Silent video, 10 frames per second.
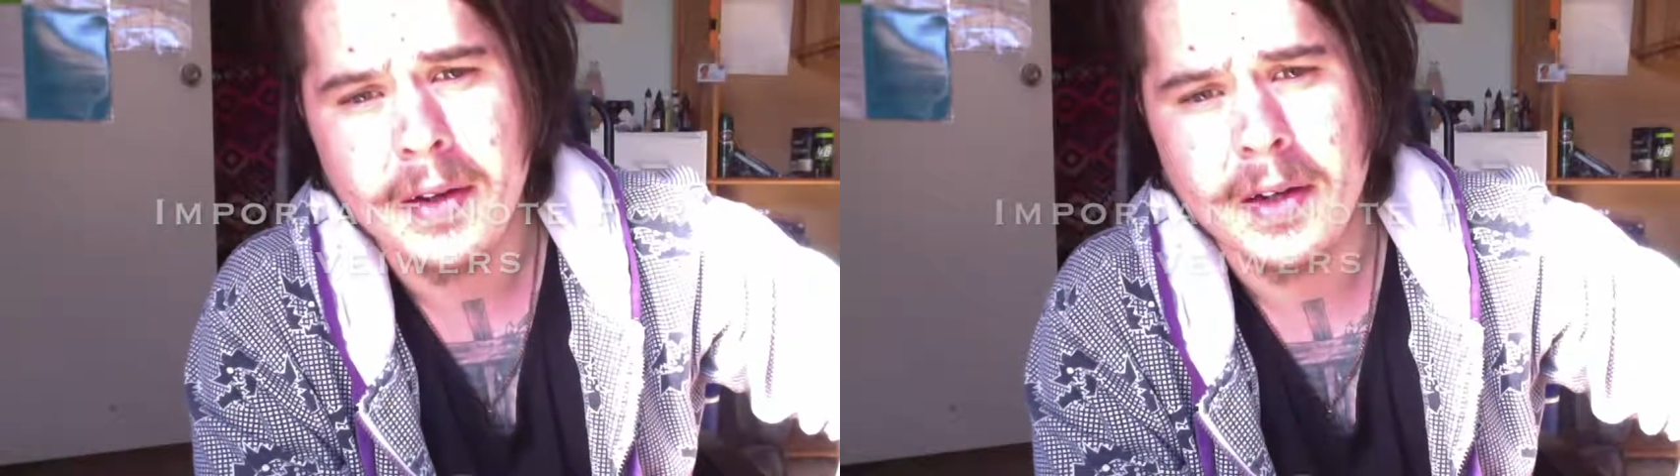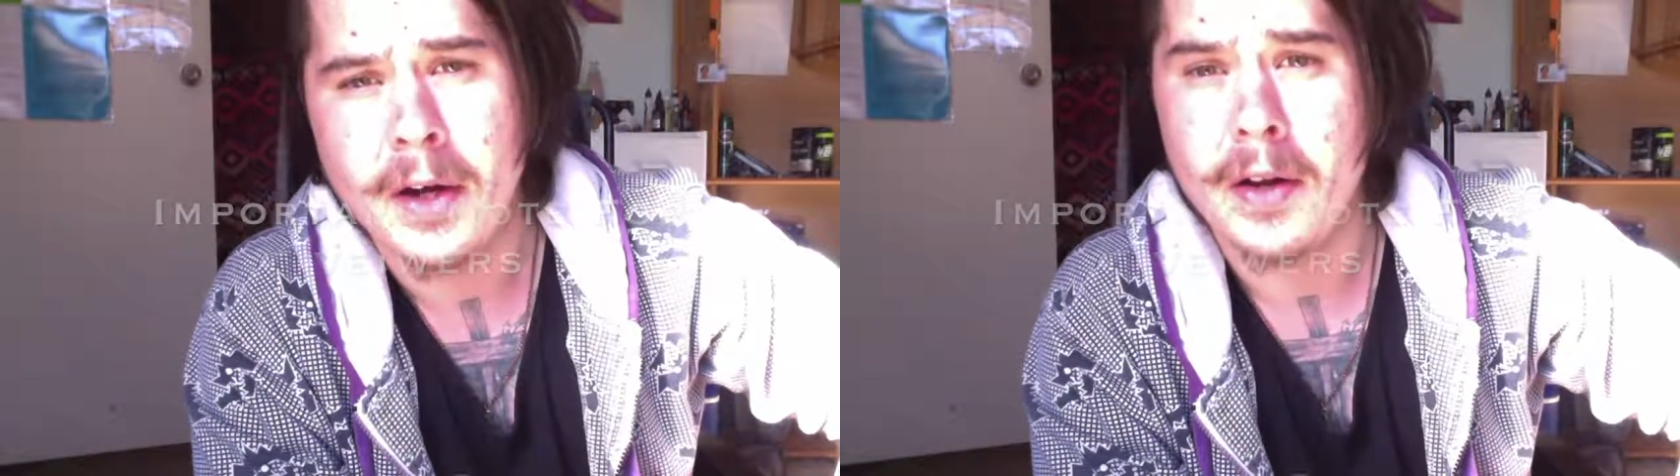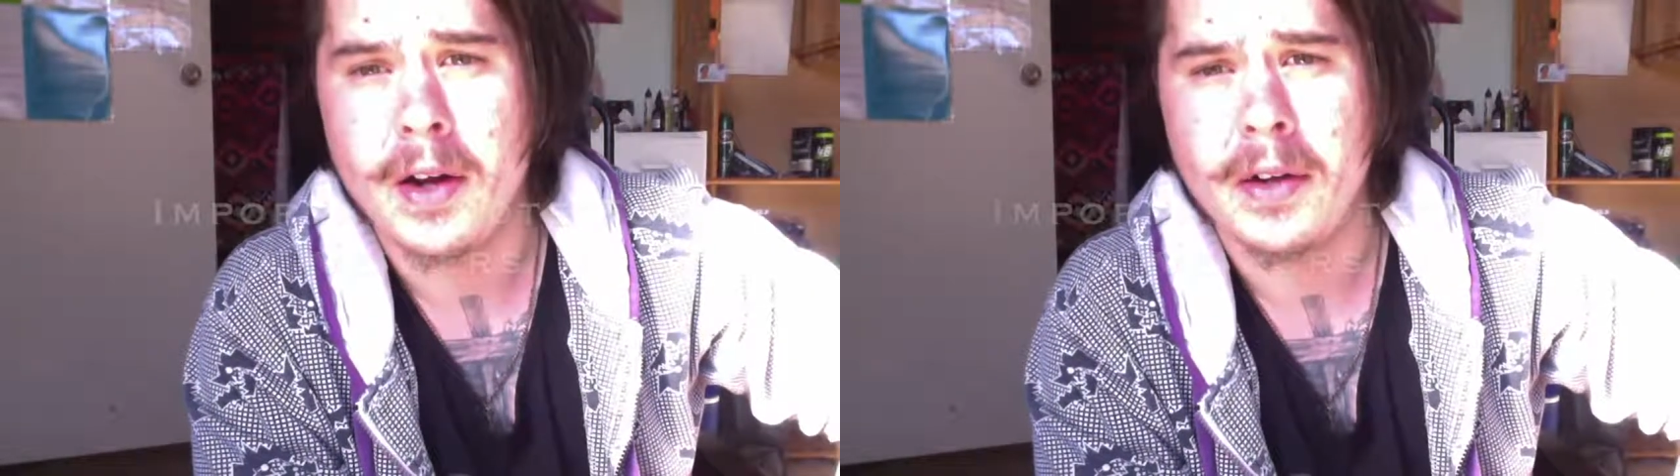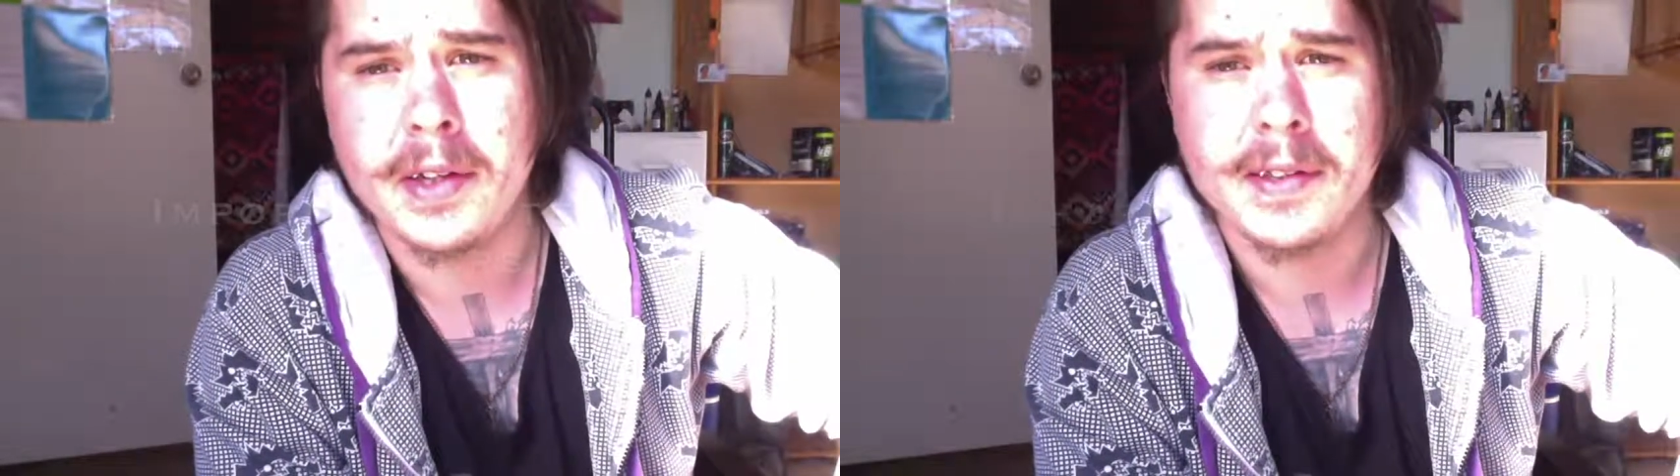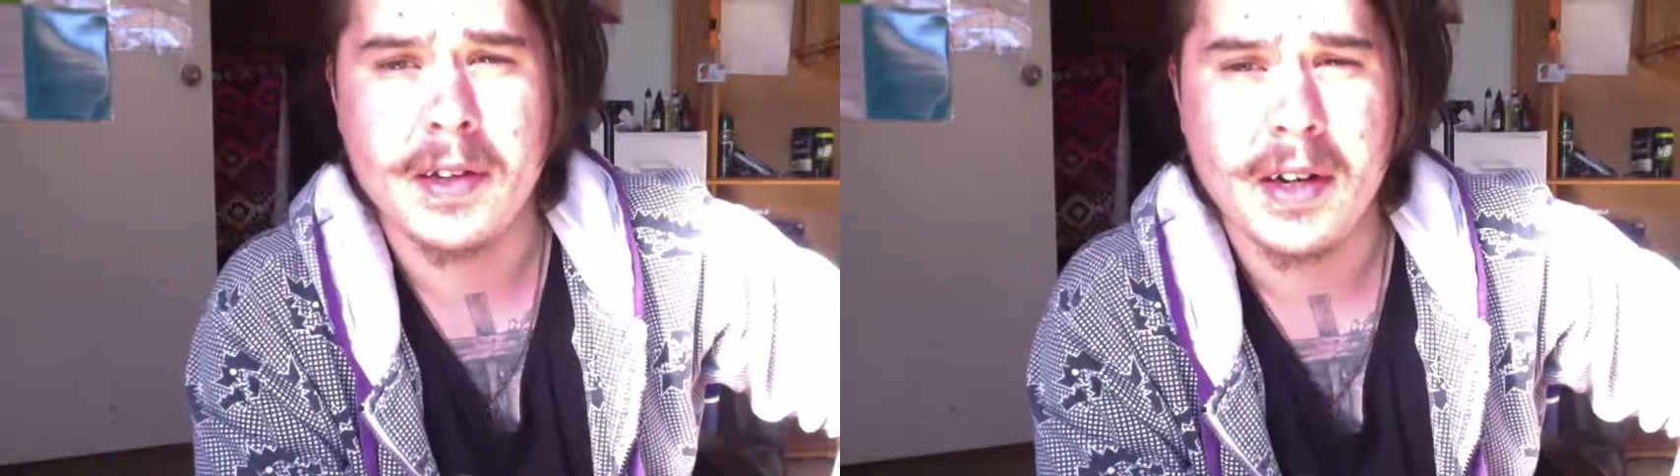you know, oh,
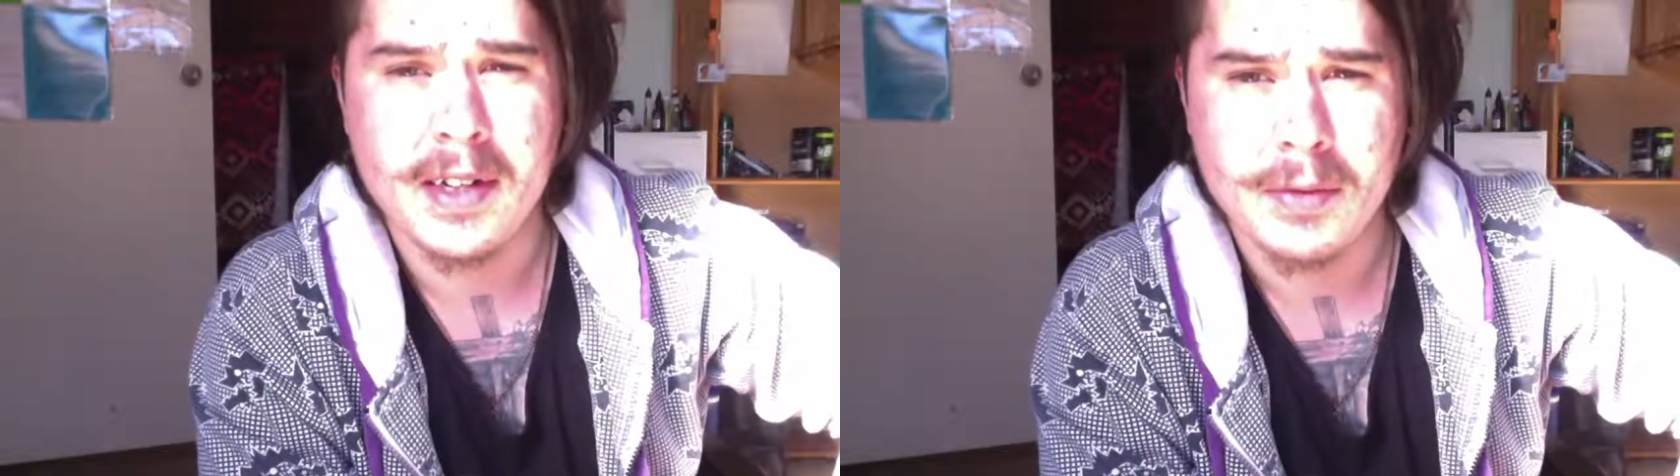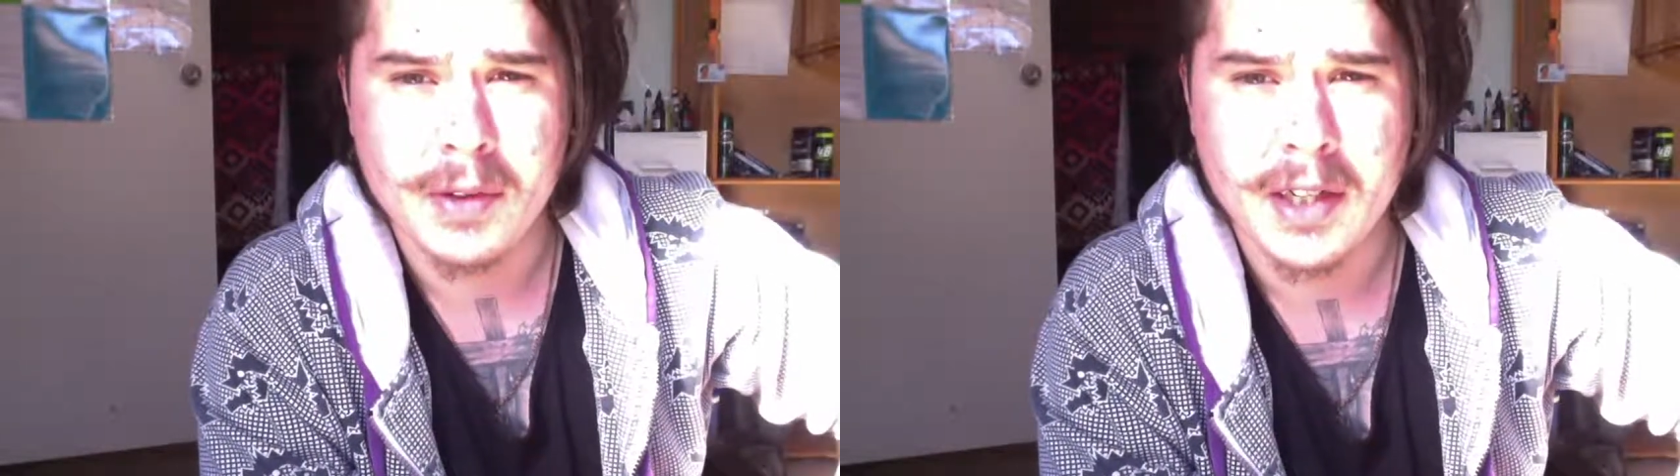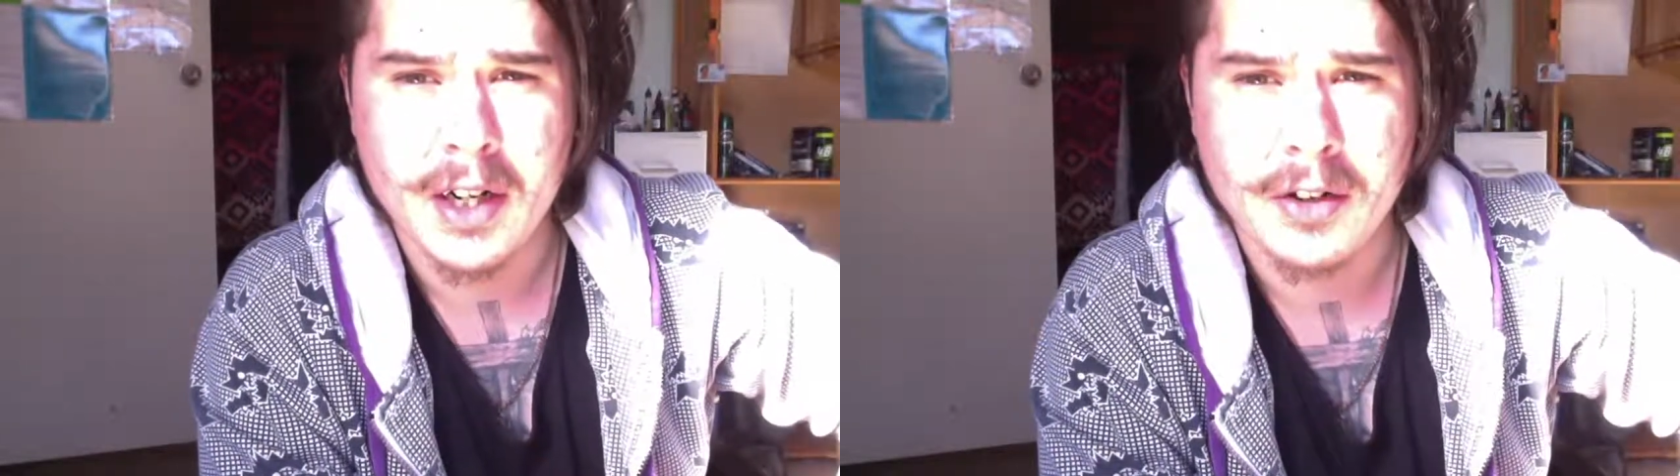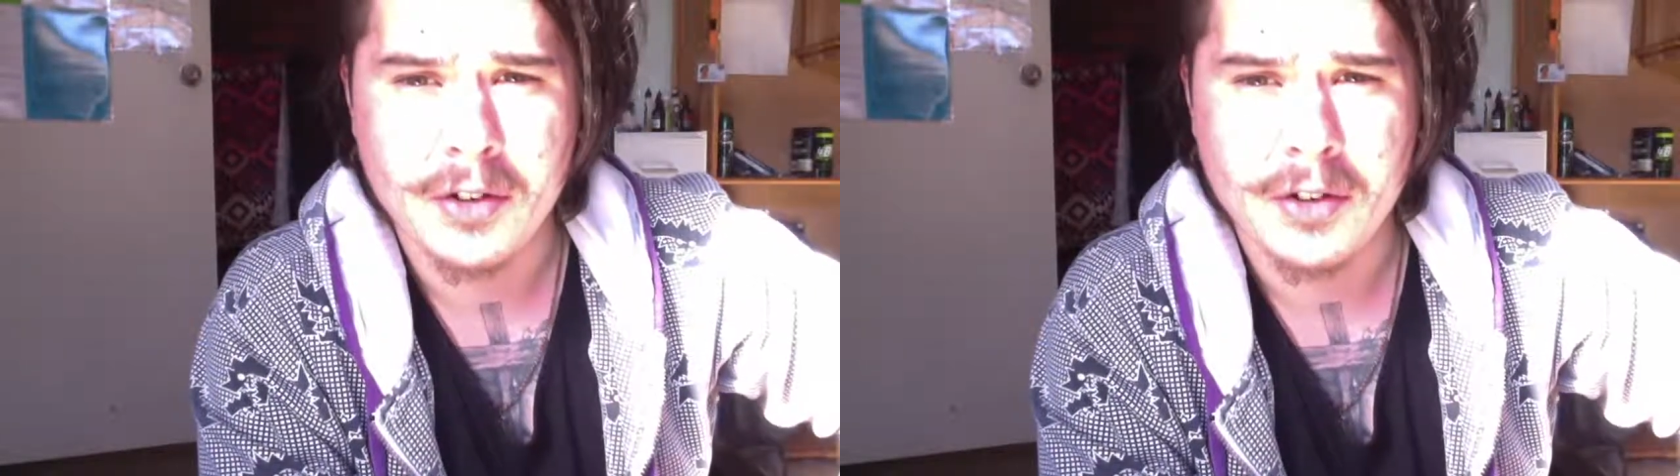this guy doesn't really know